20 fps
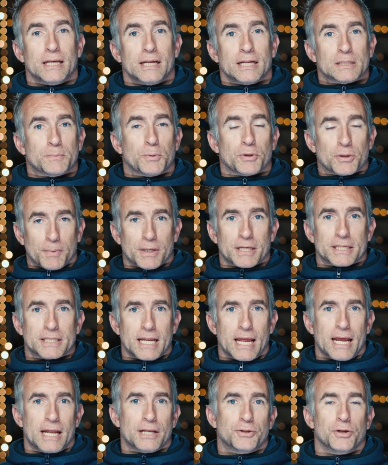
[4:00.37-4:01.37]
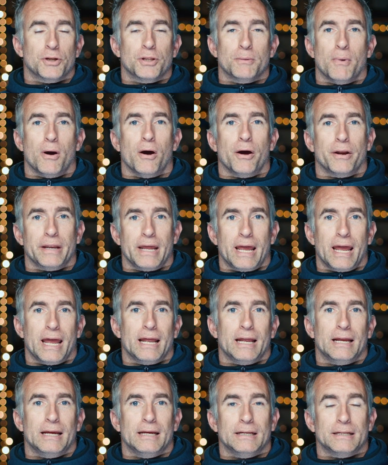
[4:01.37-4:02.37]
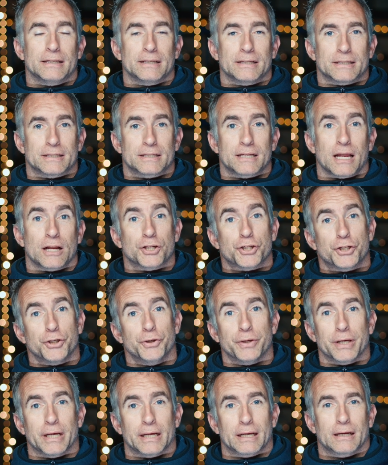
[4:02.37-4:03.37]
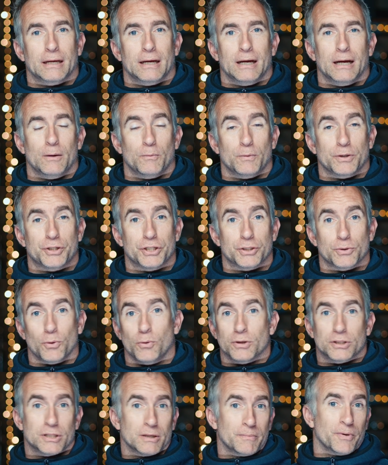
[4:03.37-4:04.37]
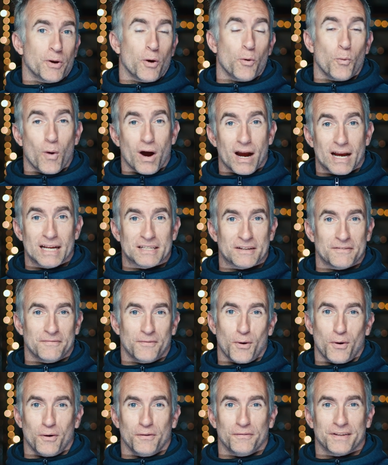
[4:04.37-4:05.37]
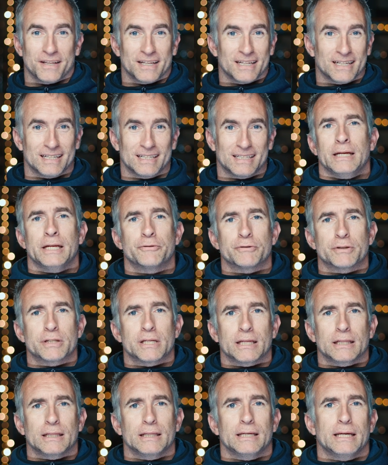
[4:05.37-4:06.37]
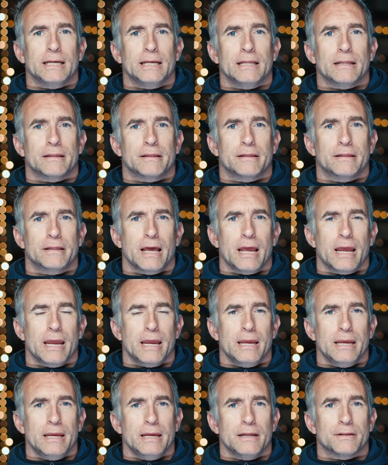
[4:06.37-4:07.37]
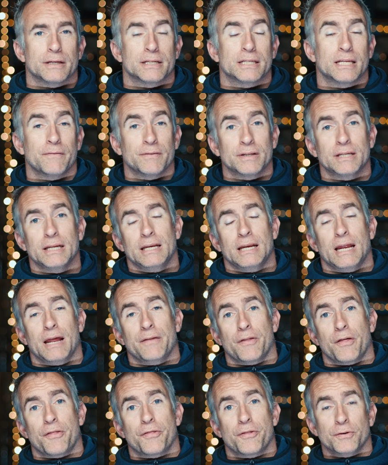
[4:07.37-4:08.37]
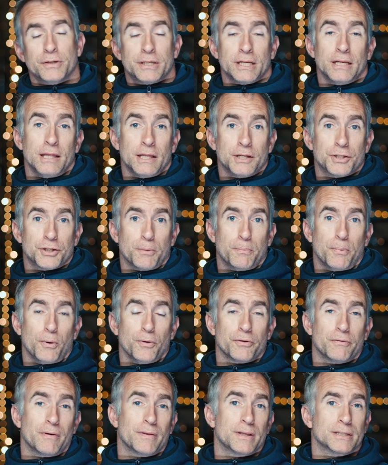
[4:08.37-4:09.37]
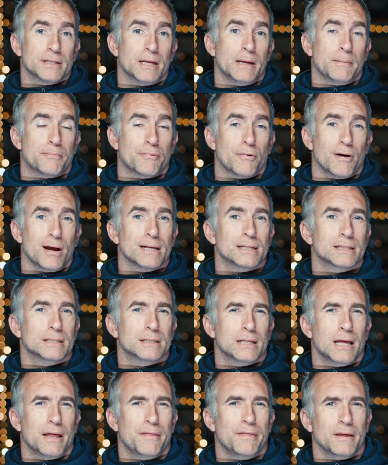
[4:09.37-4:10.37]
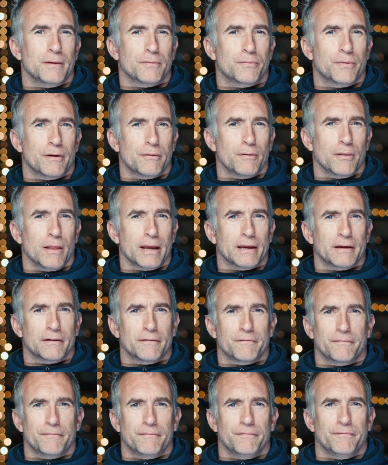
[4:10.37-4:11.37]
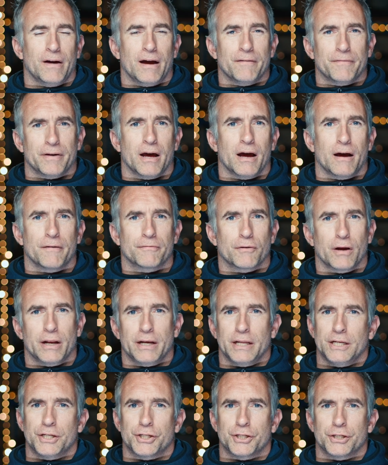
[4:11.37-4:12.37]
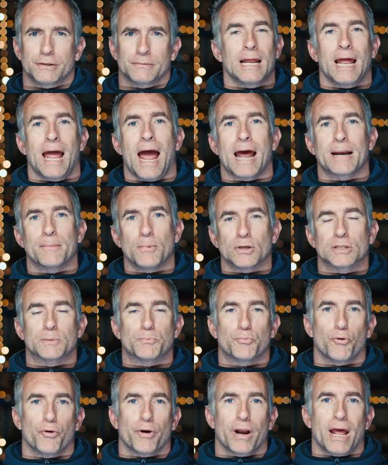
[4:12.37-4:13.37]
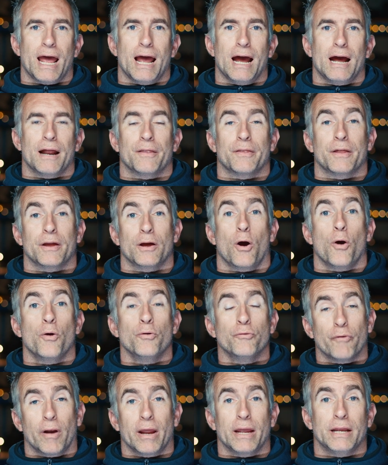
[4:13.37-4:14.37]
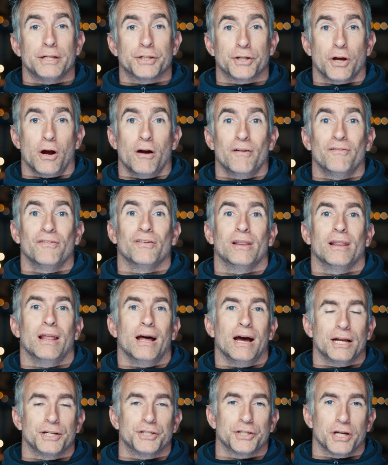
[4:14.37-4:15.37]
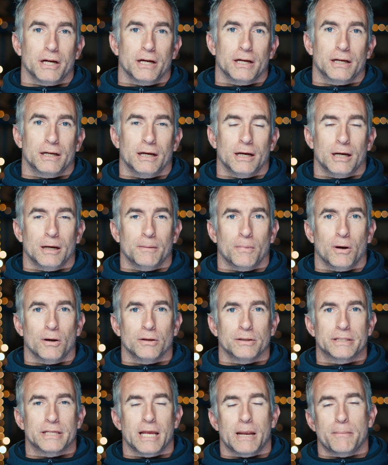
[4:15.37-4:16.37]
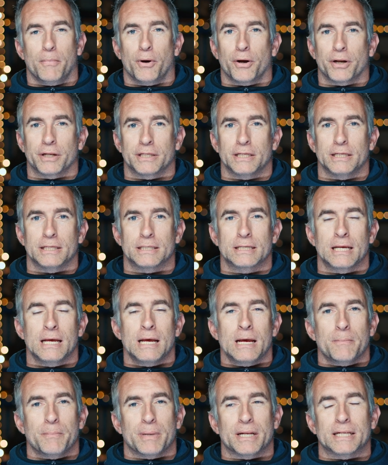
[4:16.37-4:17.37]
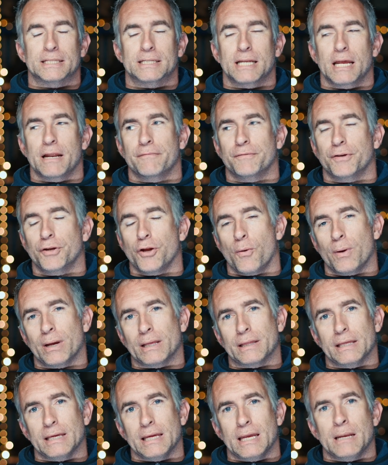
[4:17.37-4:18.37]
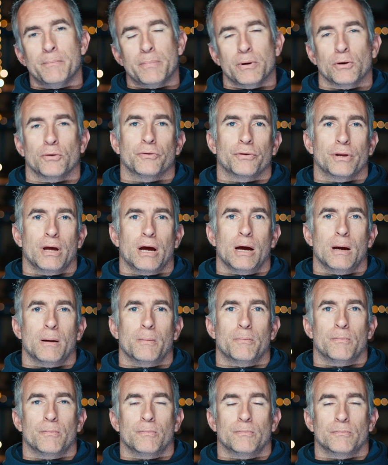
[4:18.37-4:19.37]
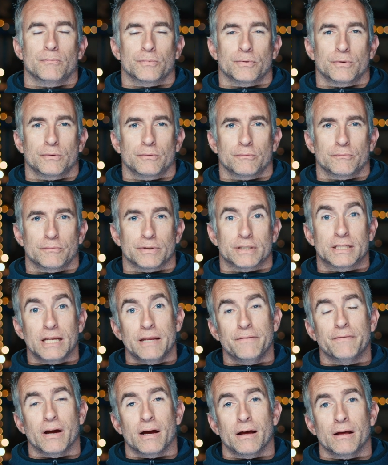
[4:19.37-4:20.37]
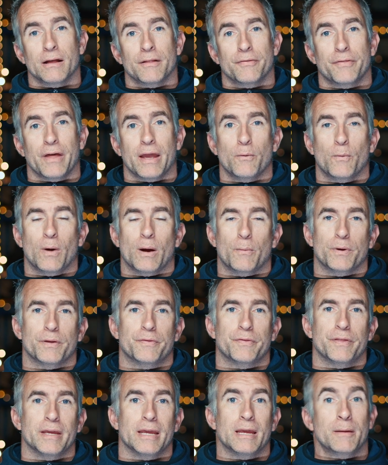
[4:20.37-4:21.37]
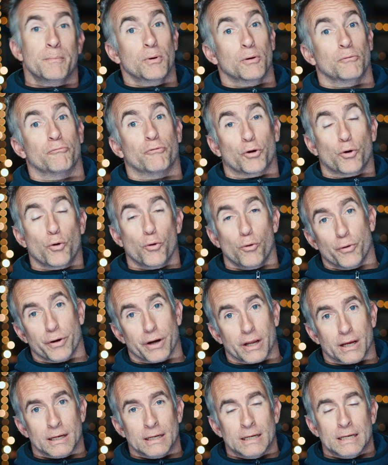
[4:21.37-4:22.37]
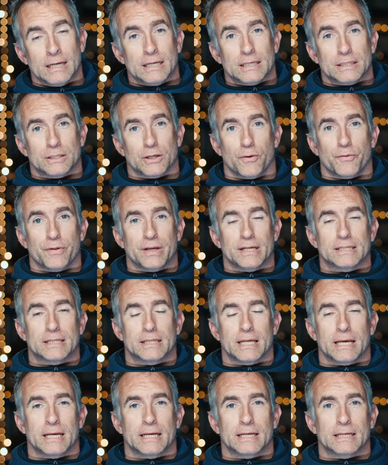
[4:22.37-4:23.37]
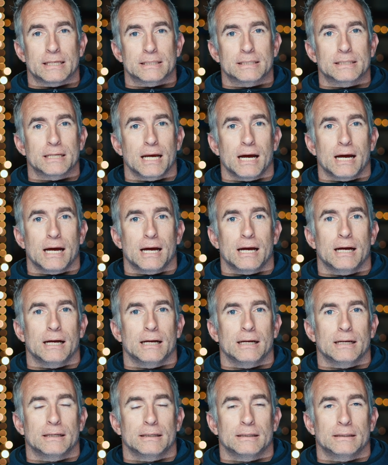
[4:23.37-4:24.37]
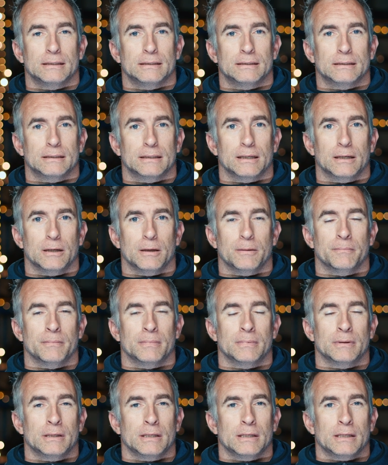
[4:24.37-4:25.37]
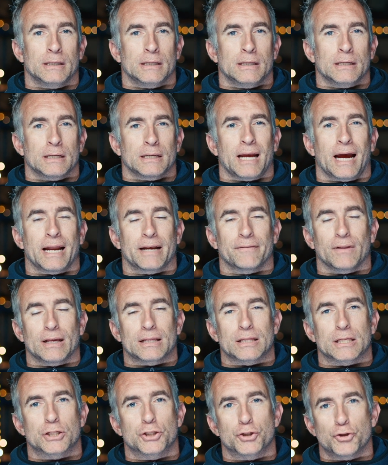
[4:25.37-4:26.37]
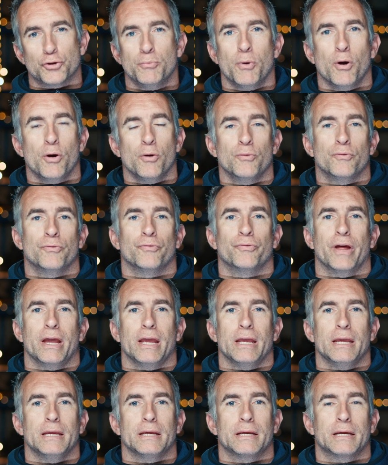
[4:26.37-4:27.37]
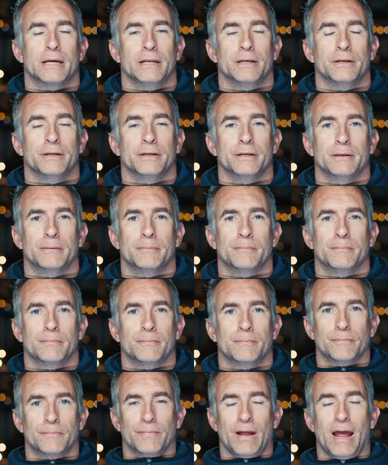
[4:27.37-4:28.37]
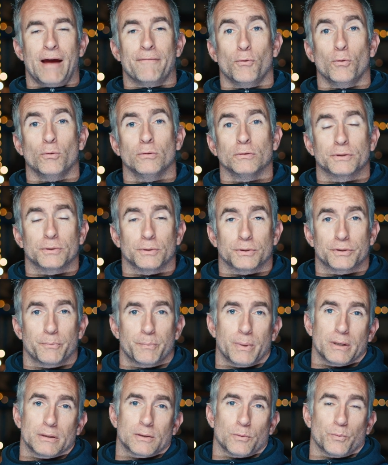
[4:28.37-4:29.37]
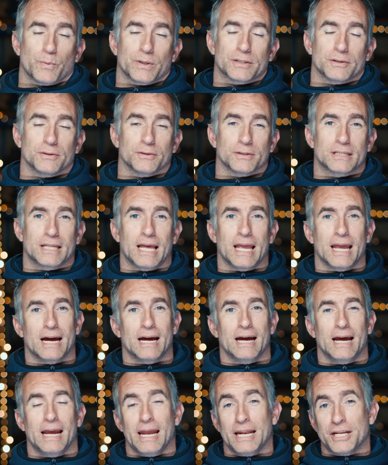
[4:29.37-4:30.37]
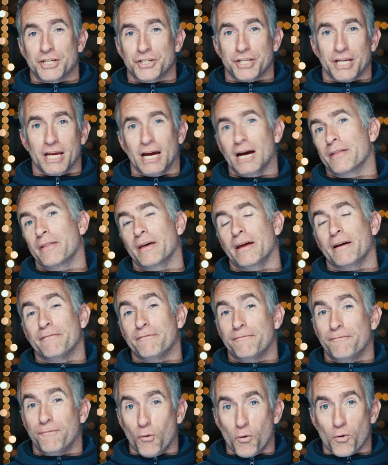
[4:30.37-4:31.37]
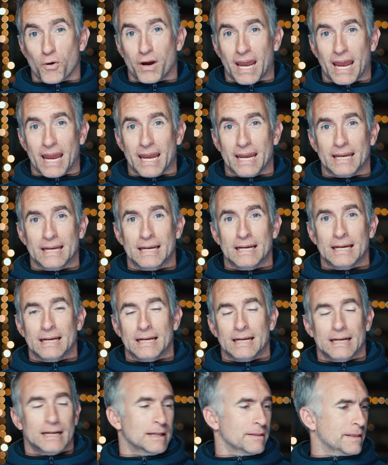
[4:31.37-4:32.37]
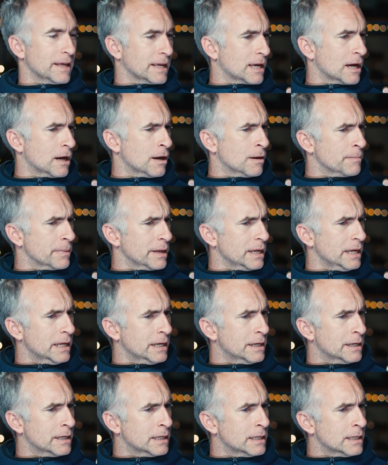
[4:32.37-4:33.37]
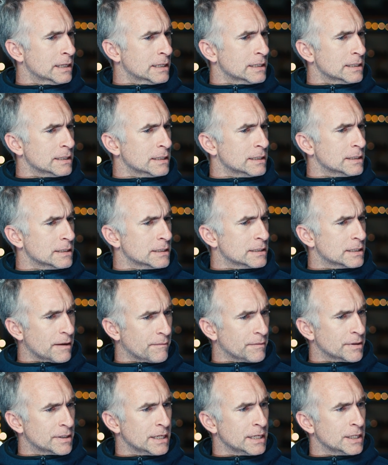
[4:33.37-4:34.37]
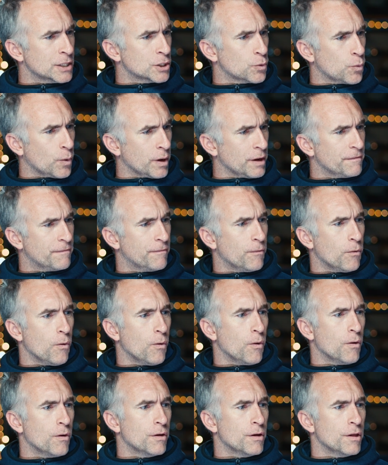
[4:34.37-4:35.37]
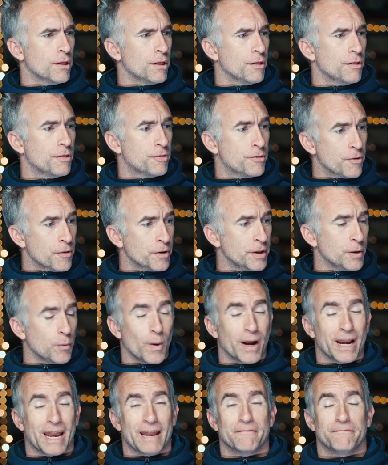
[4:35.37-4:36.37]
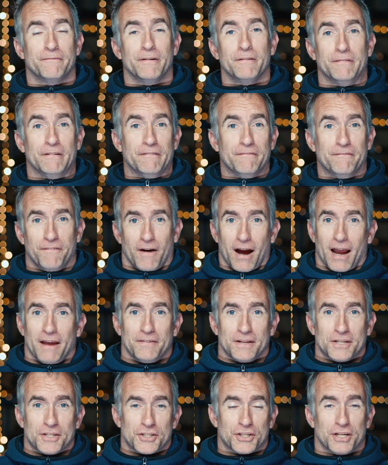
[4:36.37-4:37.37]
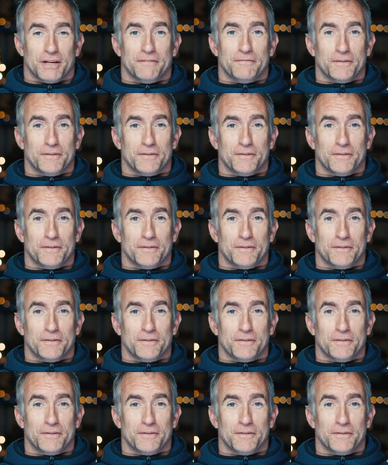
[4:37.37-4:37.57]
things, put them on a stand, turn them on, and start shooting, which is awesome. No wires involved. Interestingly, the 17 and the 13 inch are both around the same price. I think they're like $5,500 each. Atomos brought out their own range of larger on-set monitors, but instead of doing the inbuilt receiver, they went with the inbuilt recorder. So these things are kind of like the Sumo. They can have all sorts of bells and whistles. They are HDR, they are 4K. They come in 17, 24, 31, and 55 inch